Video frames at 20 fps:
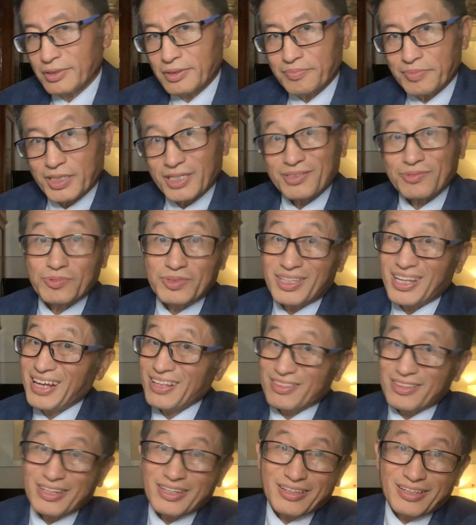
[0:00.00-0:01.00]
Because when
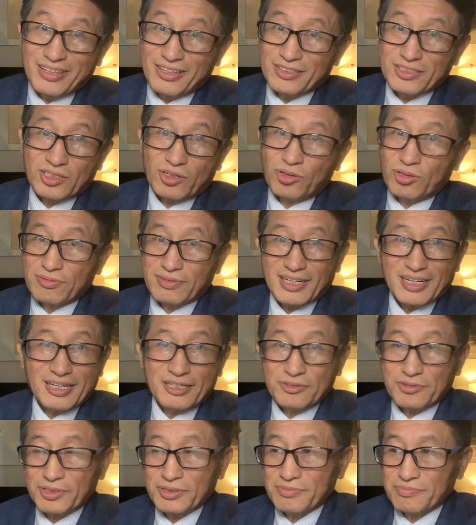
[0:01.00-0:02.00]
that thing is over
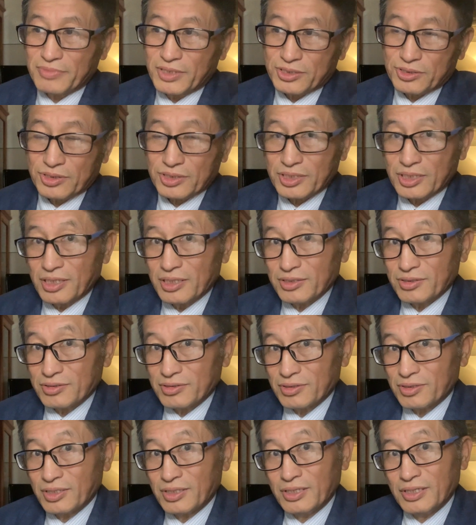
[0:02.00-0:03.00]
100 metric tons,
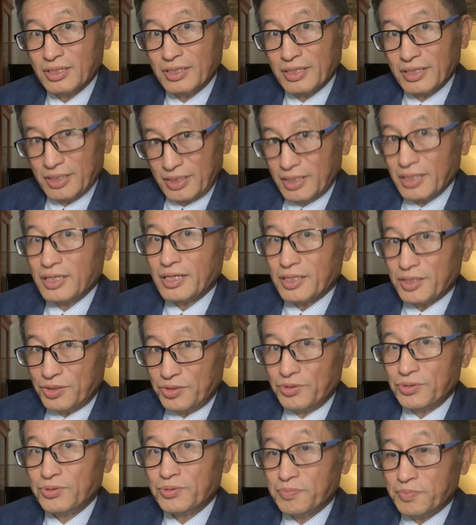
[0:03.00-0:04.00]

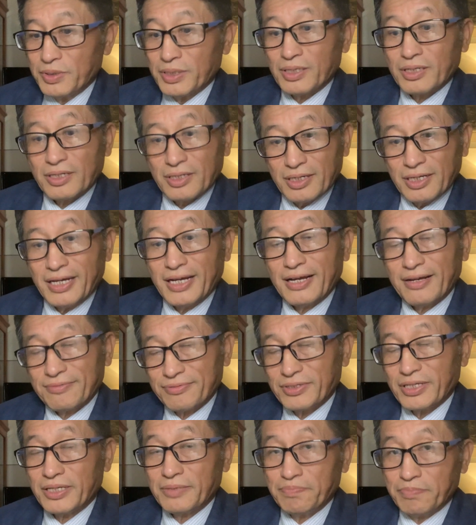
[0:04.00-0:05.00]
you better have
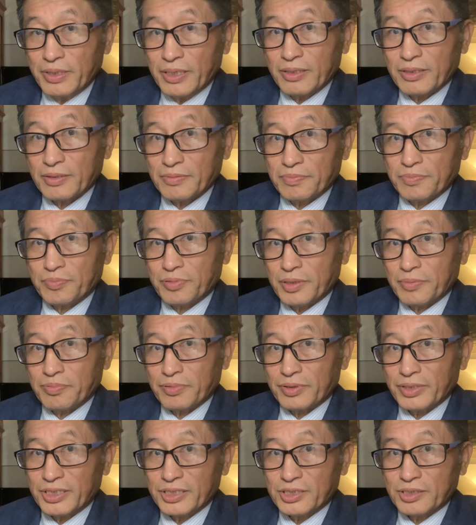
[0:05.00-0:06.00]
a better
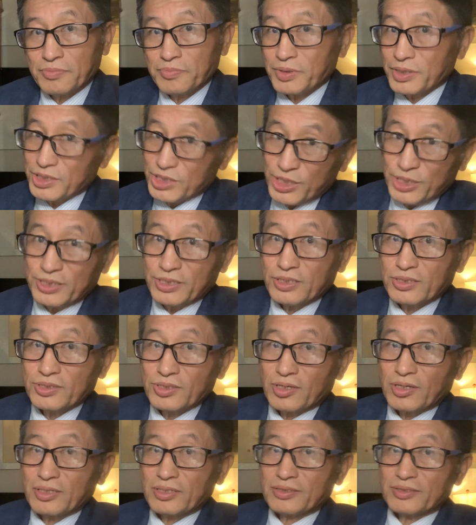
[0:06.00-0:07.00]
preparation. Because chances
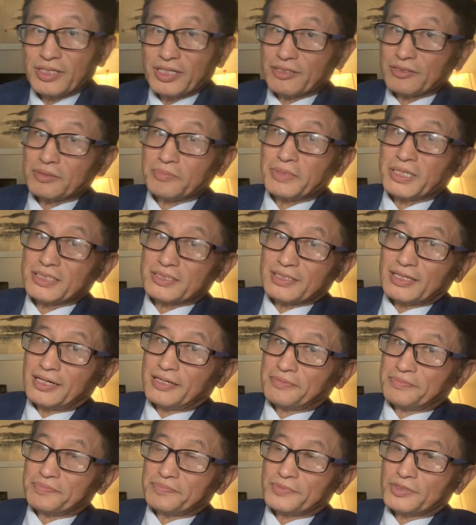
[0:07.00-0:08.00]
are they could mess
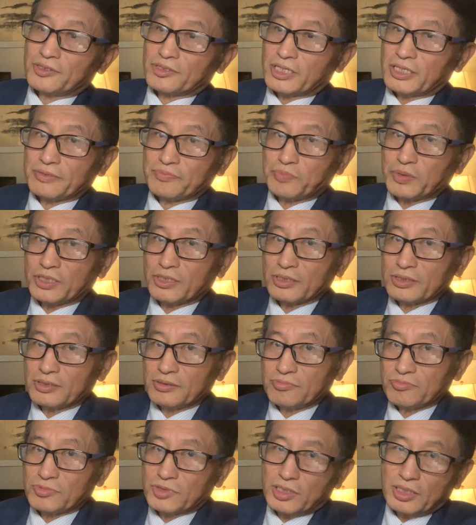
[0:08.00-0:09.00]
up, okay? Because
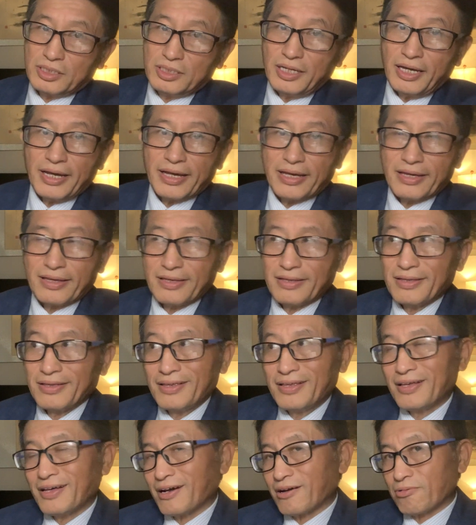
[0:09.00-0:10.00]
today,
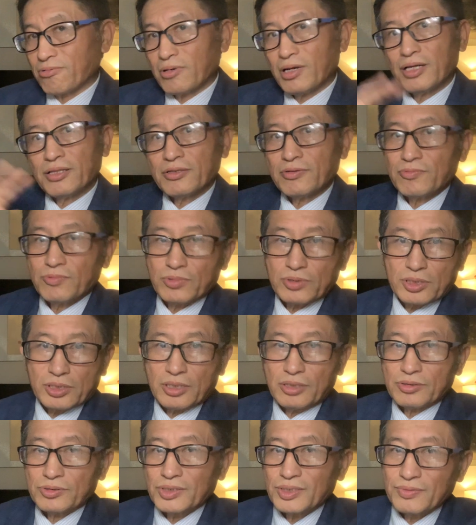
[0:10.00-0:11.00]
around the
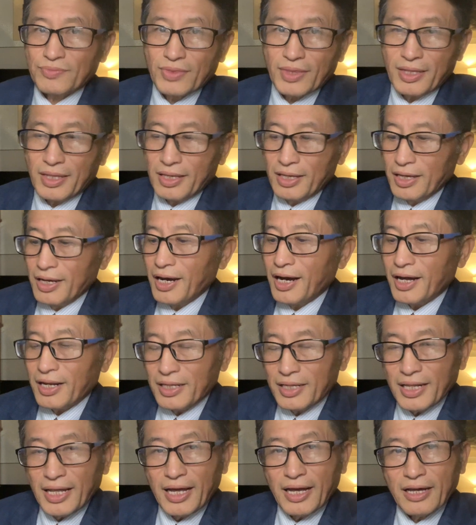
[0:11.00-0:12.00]
world, a
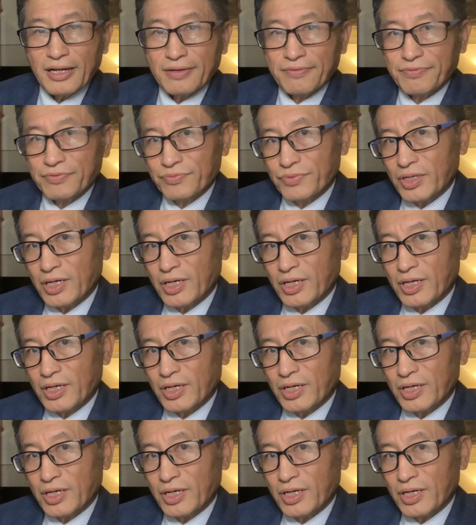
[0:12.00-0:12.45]
lot of,